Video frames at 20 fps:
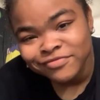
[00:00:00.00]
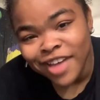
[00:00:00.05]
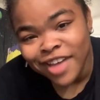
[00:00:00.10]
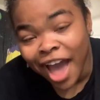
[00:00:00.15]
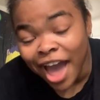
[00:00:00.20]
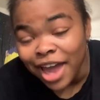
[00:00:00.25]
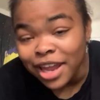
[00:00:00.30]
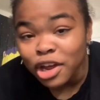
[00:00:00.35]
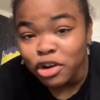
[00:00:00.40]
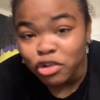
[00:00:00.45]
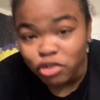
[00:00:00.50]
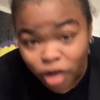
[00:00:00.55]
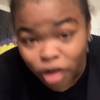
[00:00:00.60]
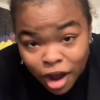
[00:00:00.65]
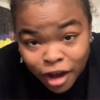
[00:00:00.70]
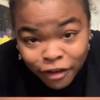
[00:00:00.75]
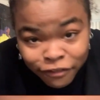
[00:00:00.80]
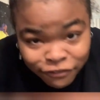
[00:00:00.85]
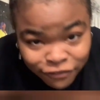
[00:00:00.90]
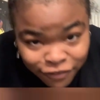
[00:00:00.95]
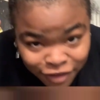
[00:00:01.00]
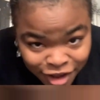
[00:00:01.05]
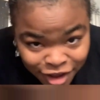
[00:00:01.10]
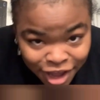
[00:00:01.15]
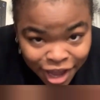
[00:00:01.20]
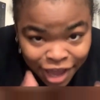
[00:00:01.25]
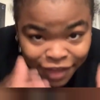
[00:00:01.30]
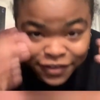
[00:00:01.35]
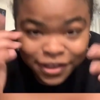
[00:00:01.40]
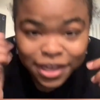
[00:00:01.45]
I look rough.
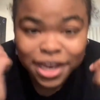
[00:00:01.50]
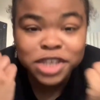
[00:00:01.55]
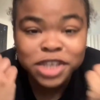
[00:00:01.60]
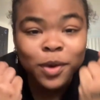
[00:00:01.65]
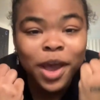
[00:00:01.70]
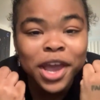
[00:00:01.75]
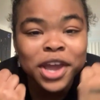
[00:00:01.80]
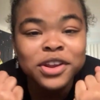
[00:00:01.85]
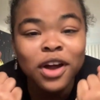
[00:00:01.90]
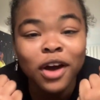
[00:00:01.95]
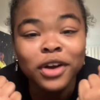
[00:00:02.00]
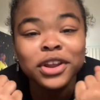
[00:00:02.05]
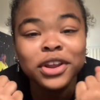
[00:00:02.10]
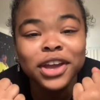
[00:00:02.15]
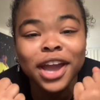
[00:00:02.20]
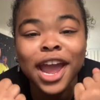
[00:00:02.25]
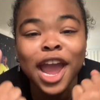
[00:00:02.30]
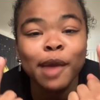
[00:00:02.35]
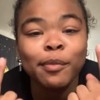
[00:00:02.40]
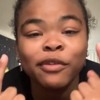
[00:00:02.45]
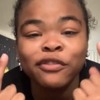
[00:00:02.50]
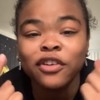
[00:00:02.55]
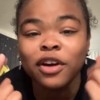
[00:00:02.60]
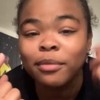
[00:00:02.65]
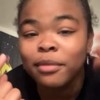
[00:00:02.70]
This is why you don't do your hair before